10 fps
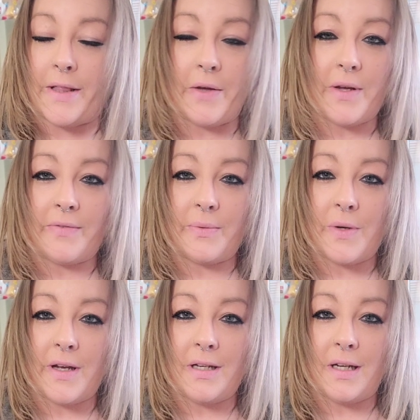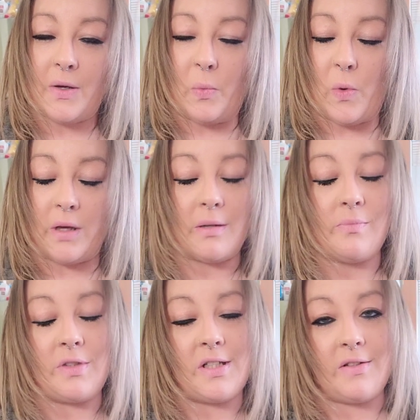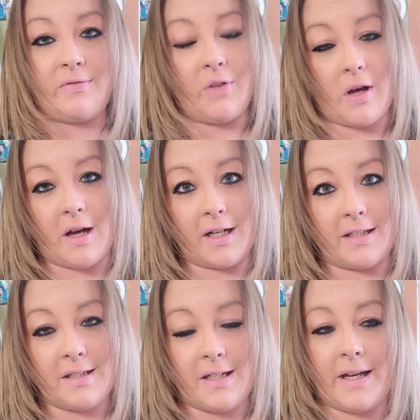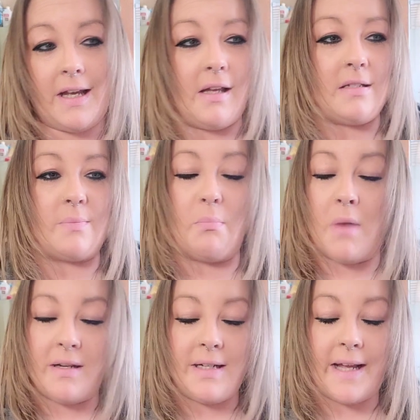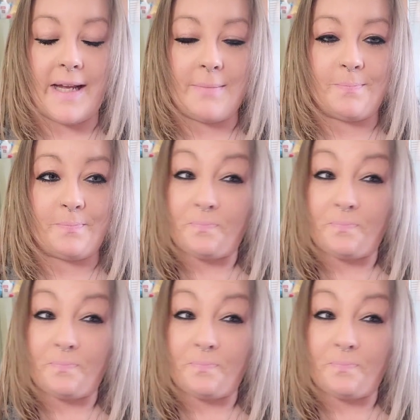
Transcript: Hello everyone, welcome to the vlog. Today is Monday,